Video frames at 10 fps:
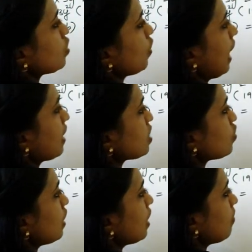So x
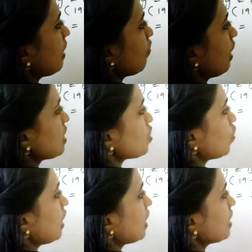square by y
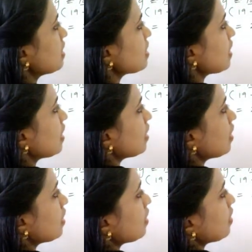square is
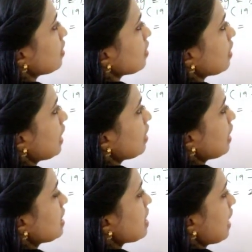3
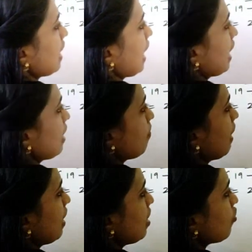3s are 9
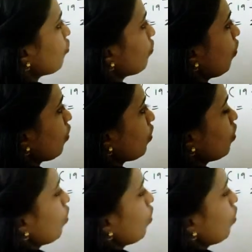by 4.